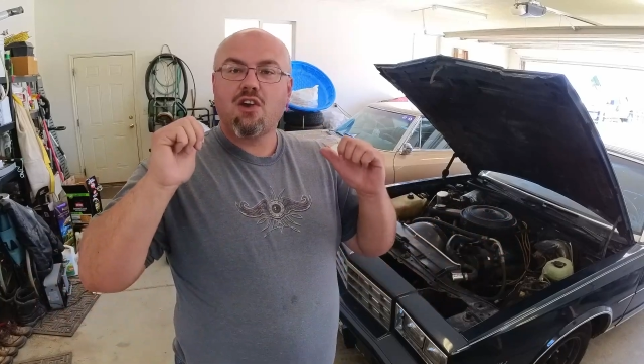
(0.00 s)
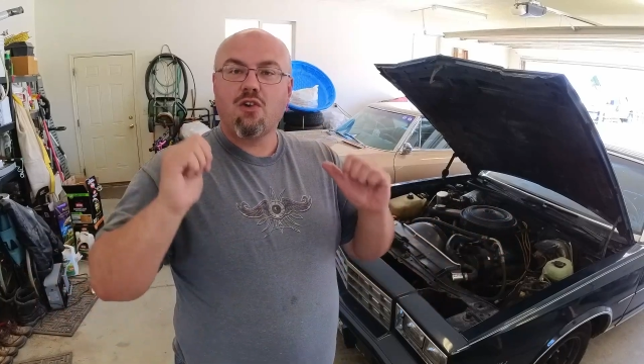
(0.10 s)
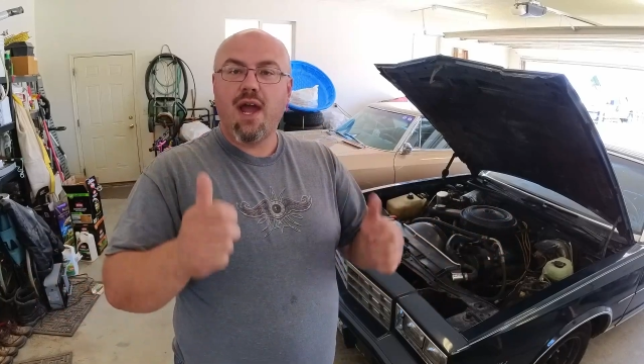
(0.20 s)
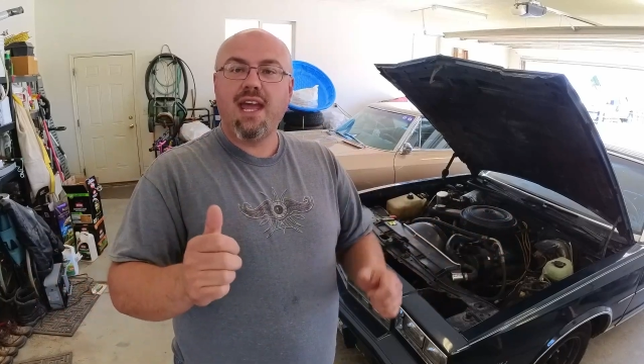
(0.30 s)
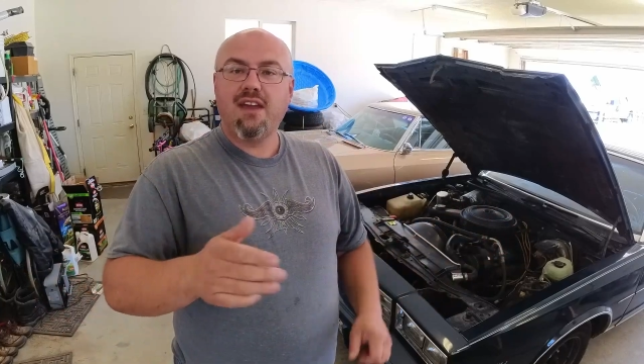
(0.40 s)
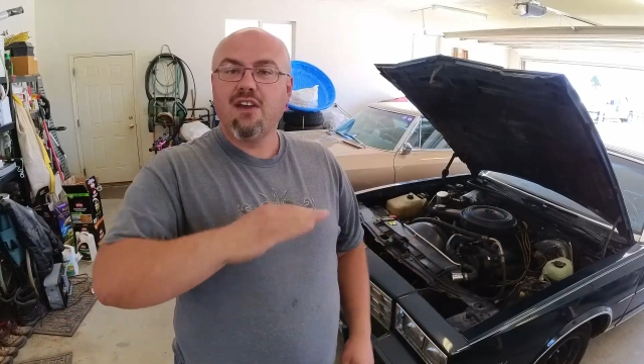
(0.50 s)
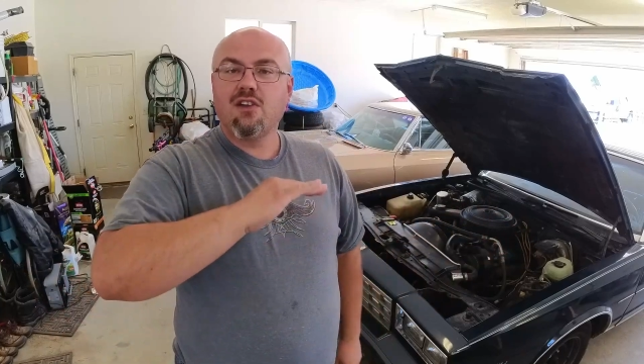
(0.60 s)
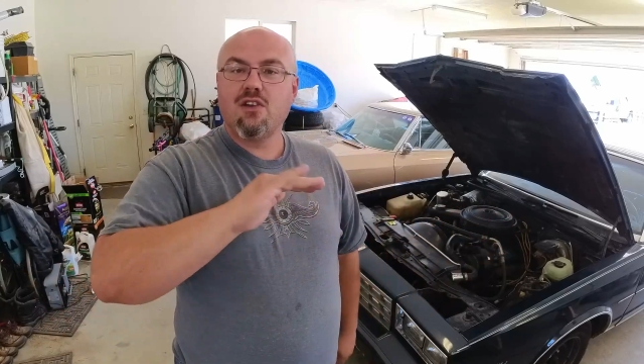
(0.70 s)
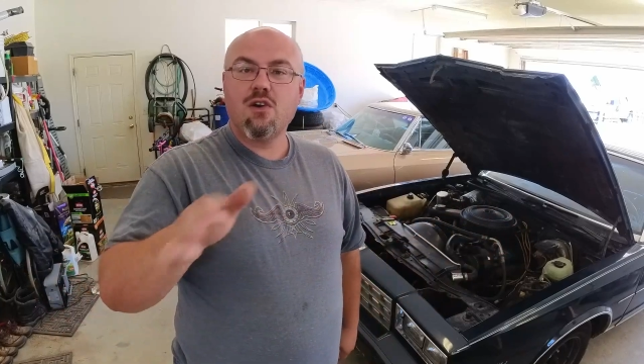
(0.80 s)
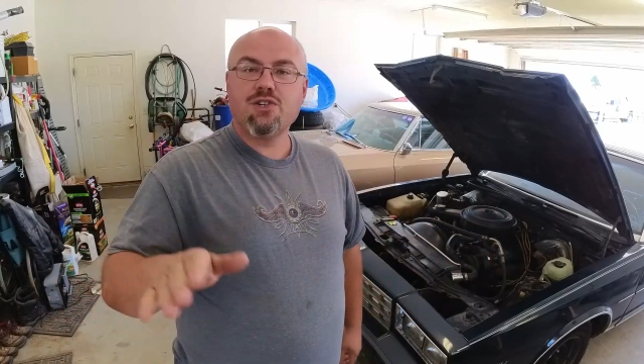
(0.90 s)
Crank,
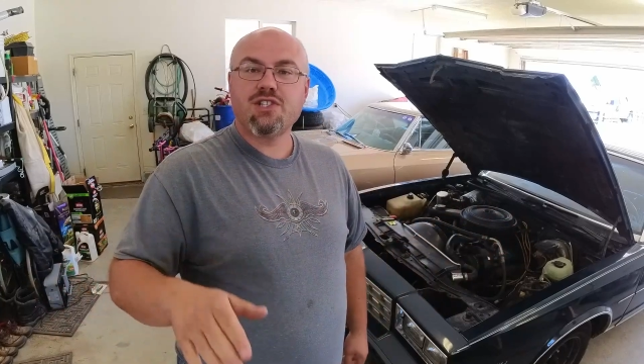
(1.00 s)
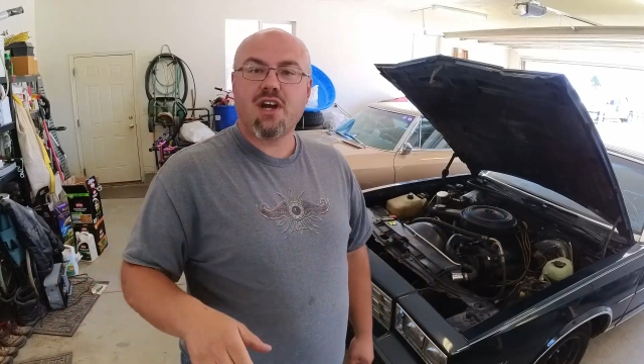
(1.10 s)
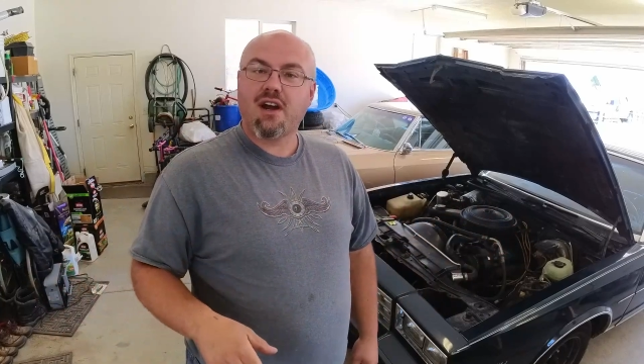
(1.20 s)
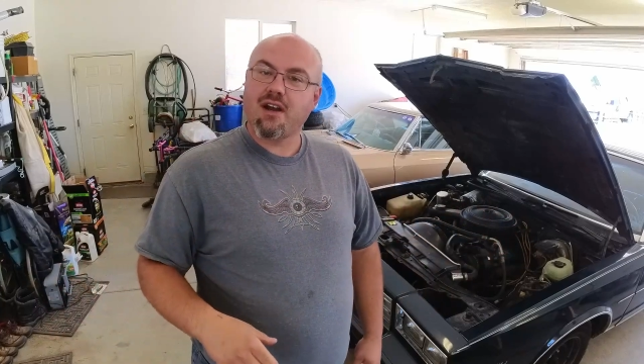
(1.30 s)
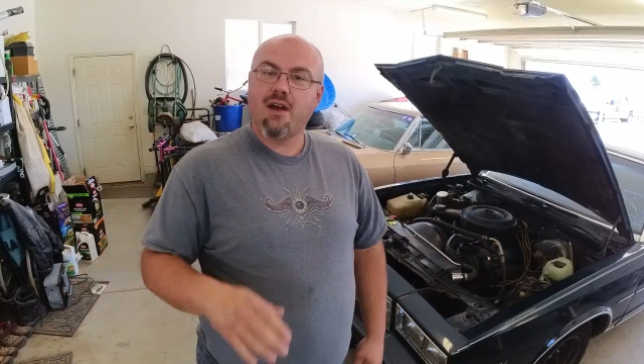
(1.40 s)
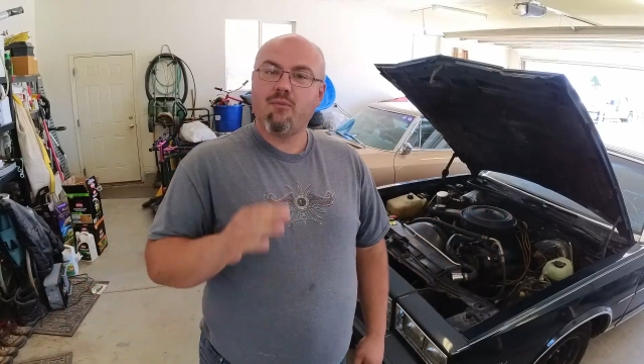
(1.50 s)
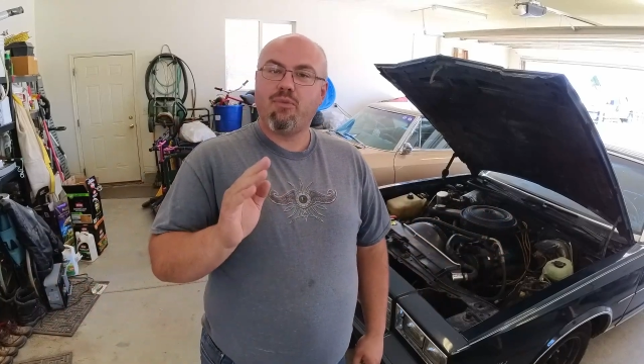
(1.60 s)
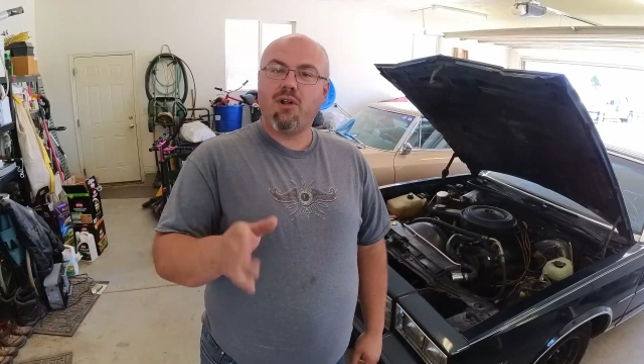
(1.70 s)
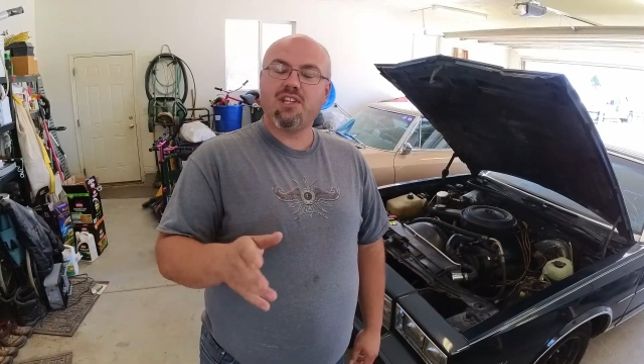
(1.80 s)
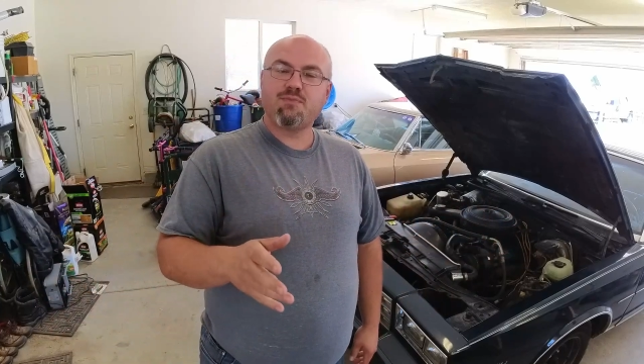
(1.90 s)
no start,
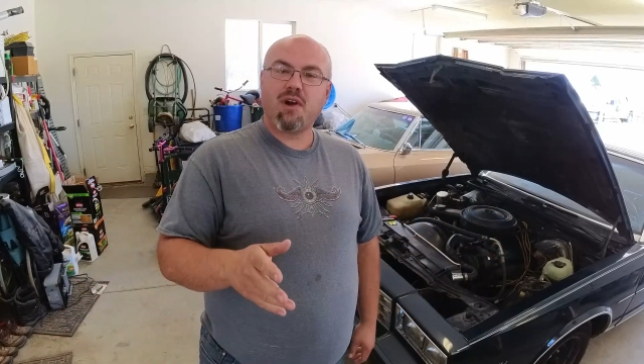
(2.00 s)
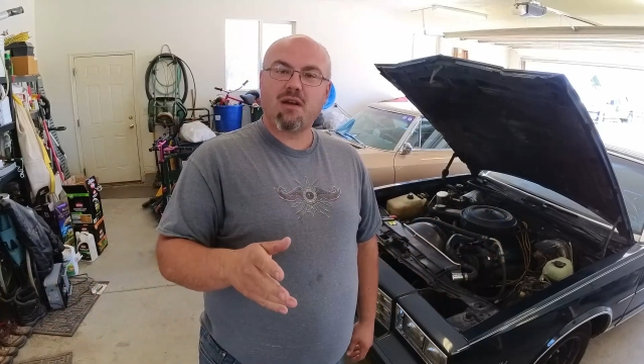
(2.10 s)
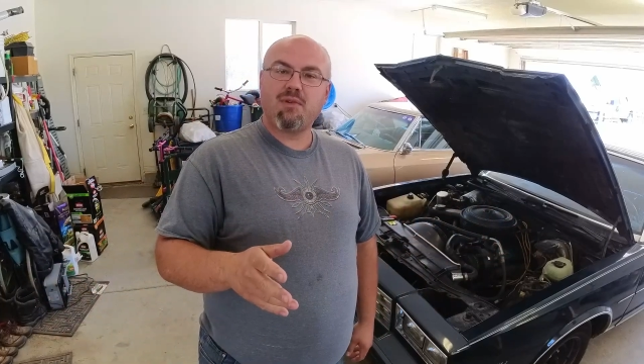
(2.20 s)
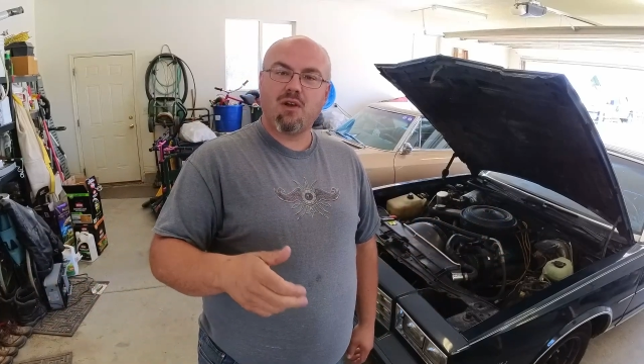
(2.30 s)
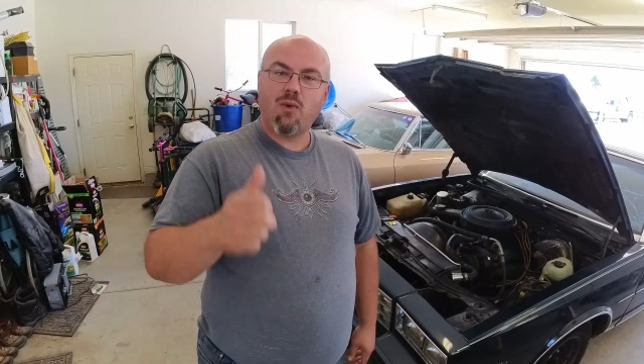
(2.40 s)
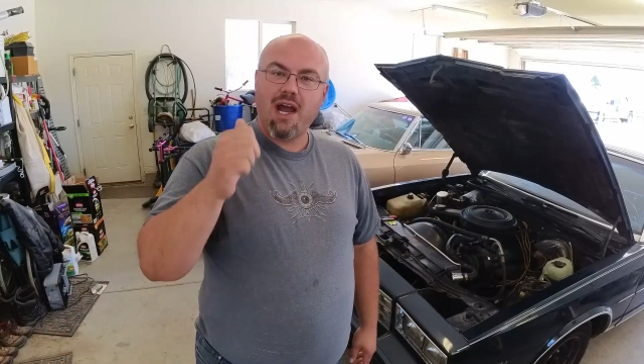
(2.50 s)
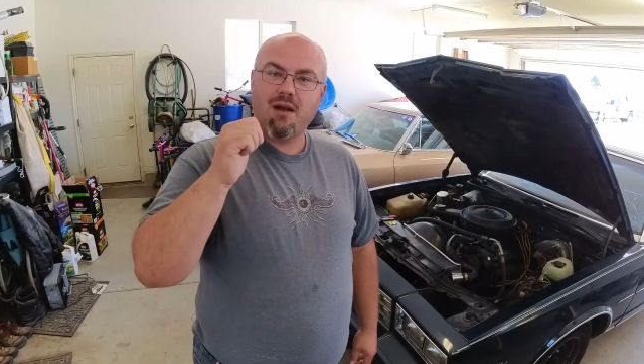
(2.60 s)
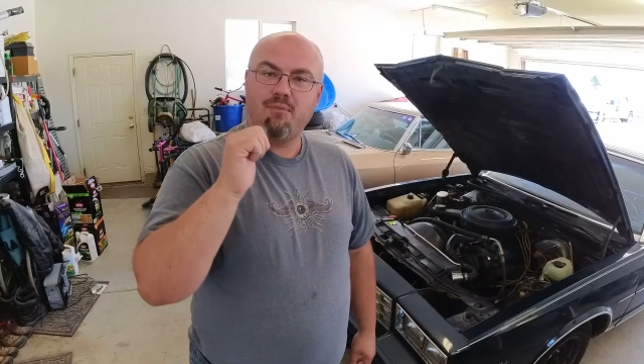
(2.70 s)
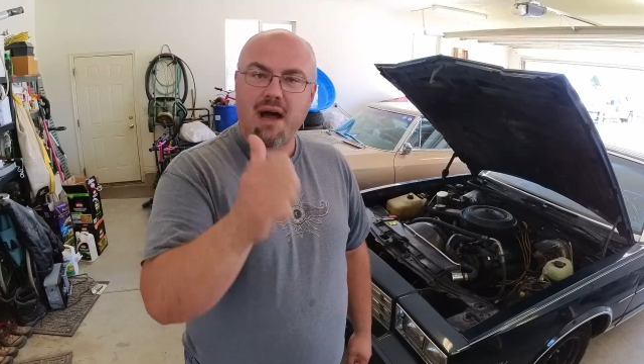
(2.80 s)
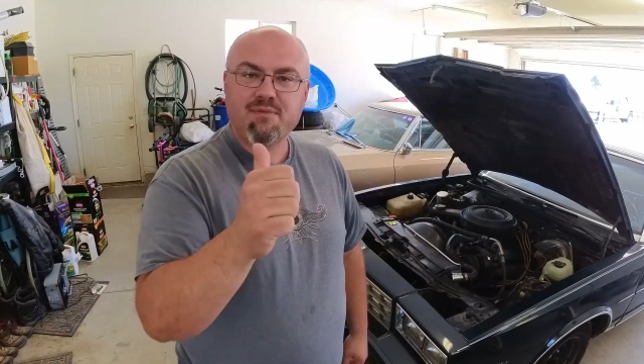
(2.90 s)
pulled the spark plug
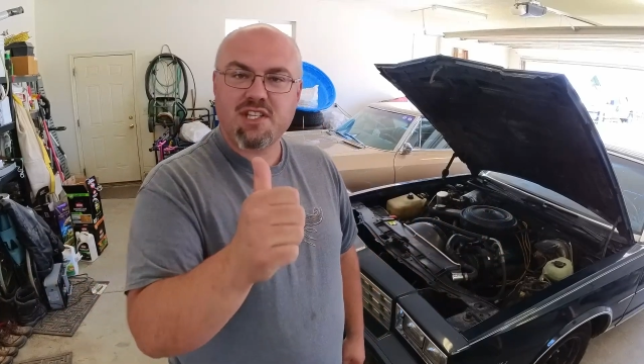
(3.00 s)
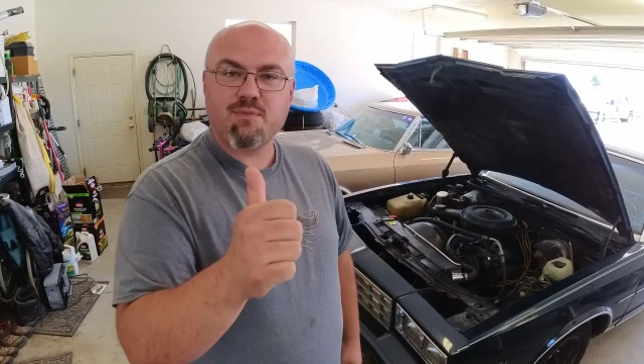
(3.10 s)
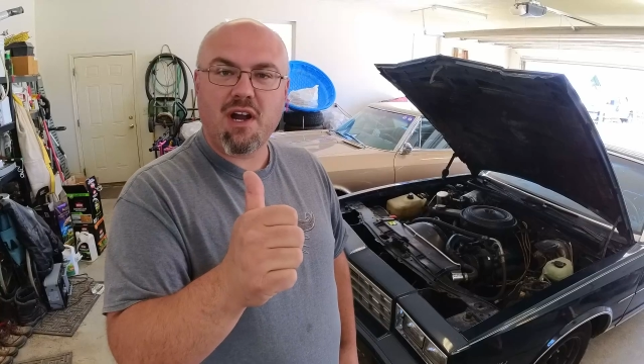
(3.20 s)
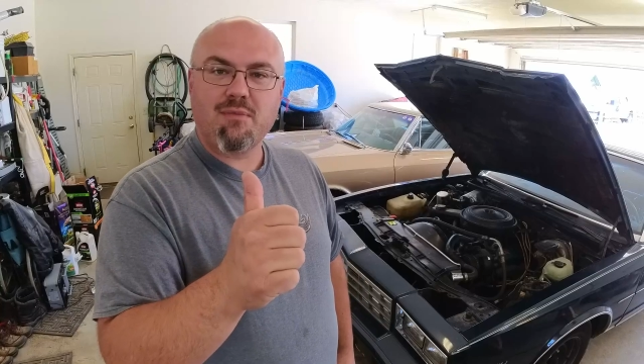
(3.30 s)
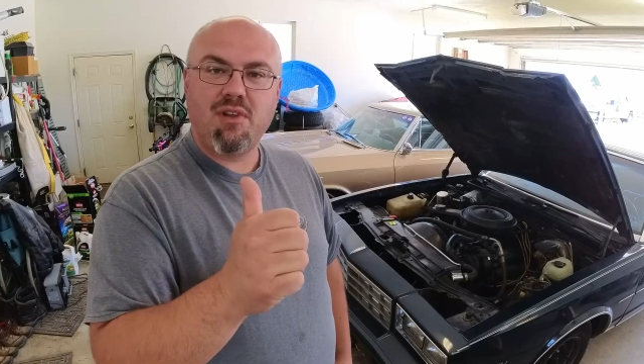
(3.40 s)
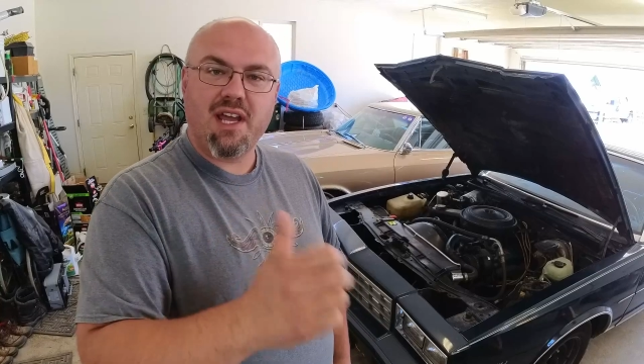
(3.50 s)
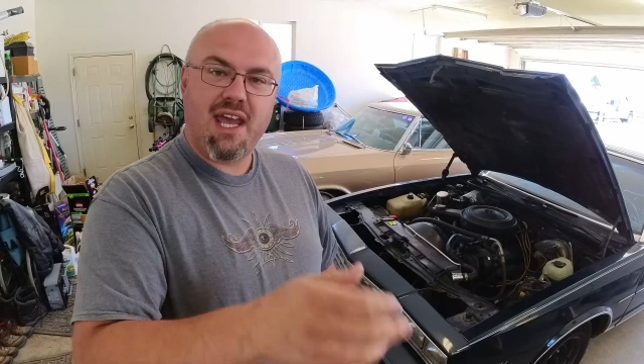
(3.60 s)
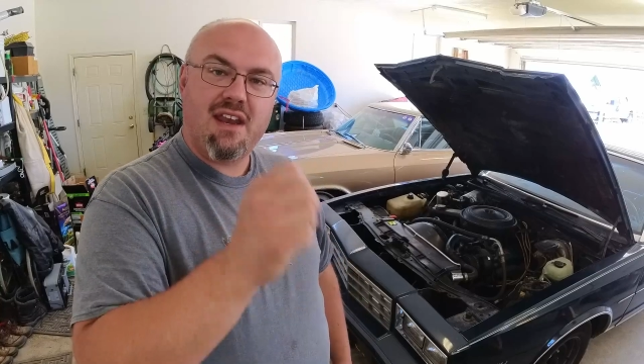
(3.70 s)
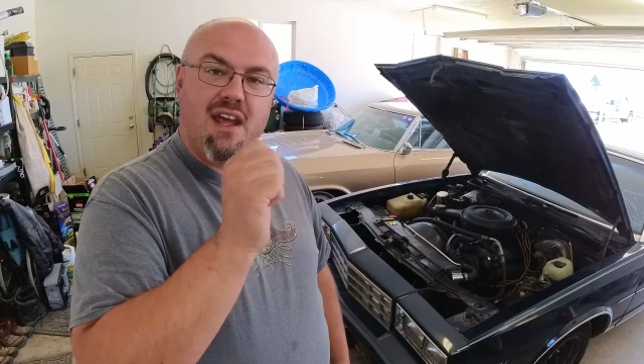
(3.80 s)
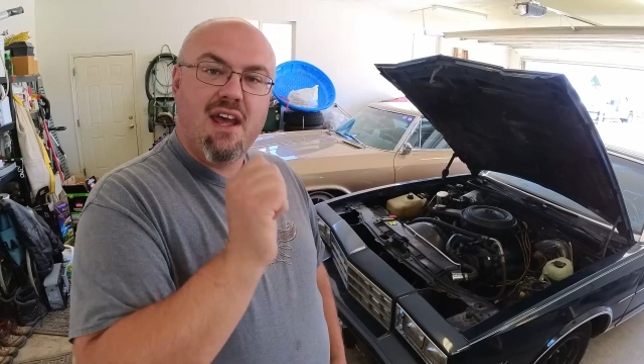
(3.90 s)
wire, popped the spark plug
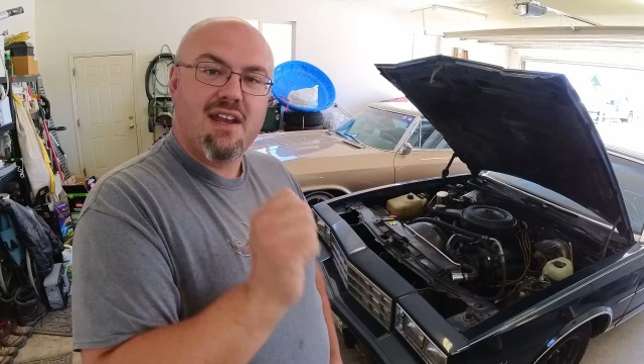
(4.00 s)
in,